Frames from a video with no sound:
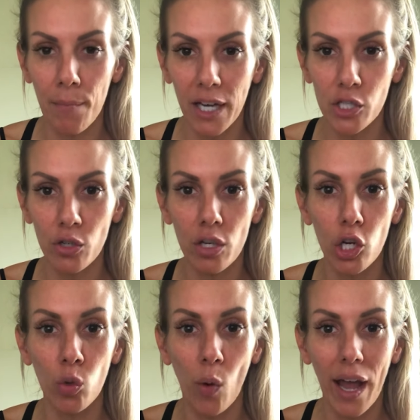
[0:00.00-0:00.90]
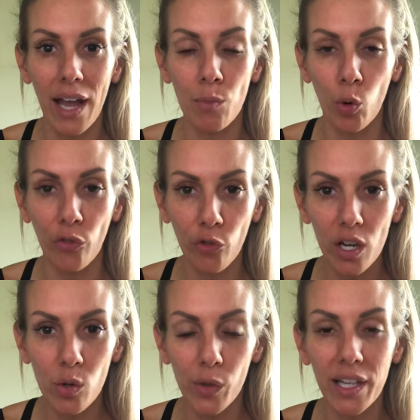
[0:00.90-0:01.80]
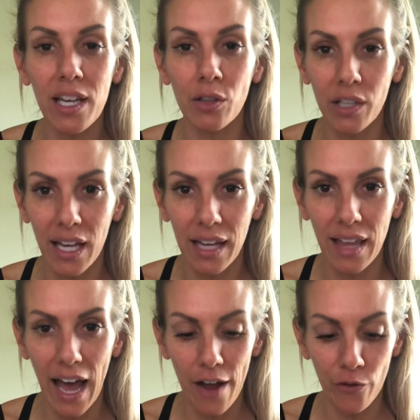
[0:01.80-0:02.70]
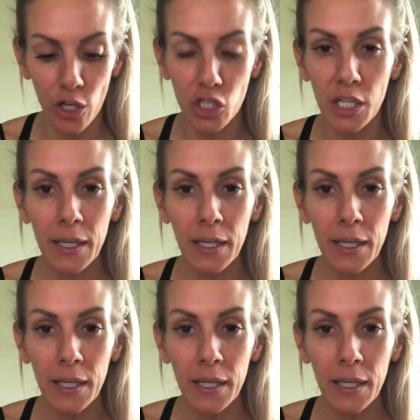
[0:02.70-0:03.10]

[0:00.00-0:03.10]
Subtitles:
make sure that you're weighing more frequently and looking at the average.